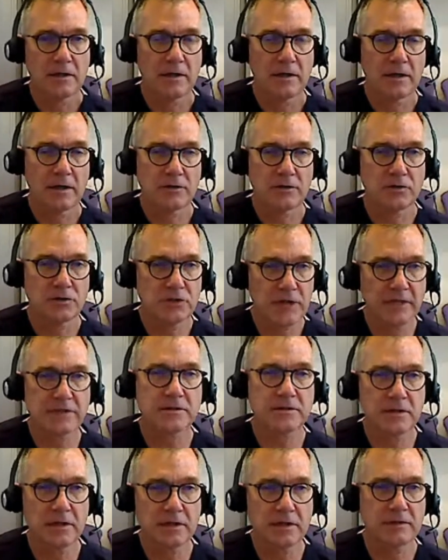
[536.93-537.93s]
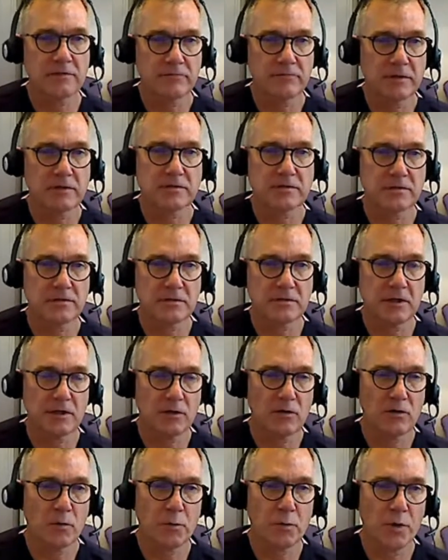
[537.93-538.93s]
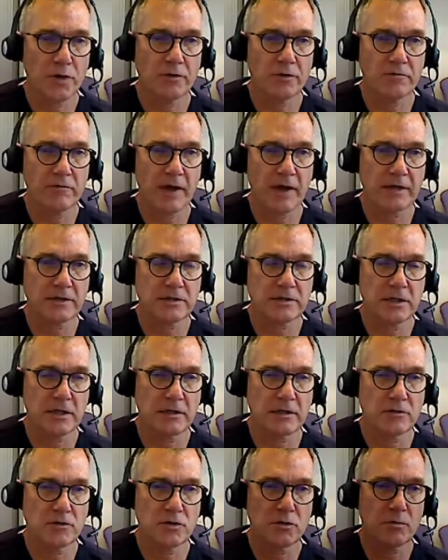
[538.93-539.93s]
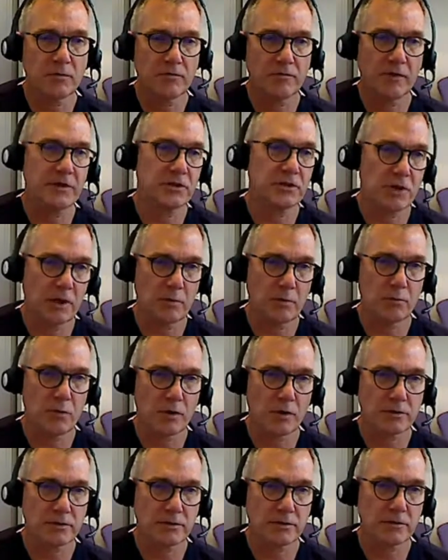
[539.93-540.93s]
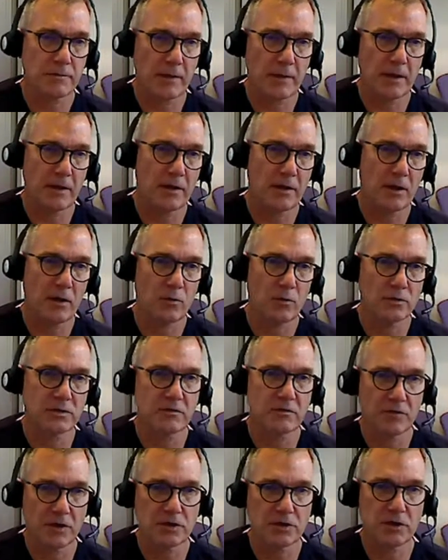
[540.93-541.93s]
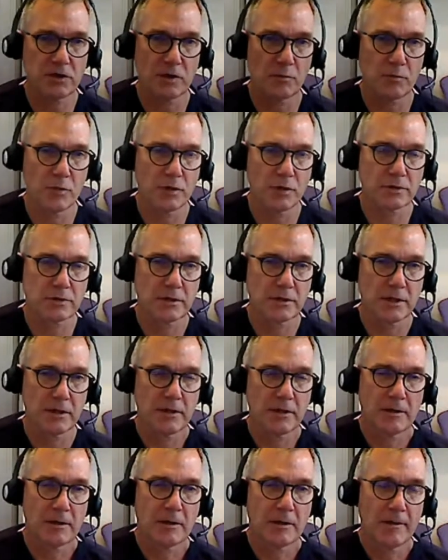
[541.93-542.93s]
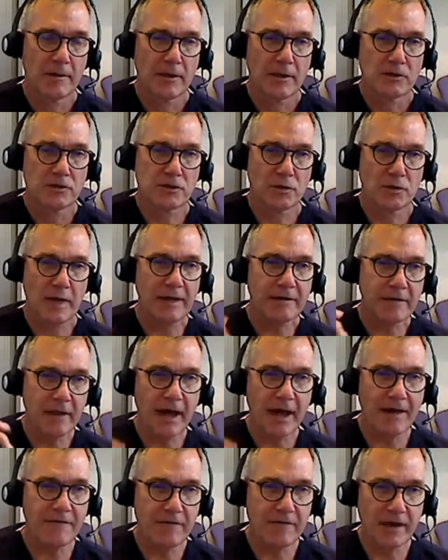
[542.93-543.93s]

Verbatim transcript: uh, to test these, this component vaccine to prevent chickenpox uh, or severe chickenpox. So that live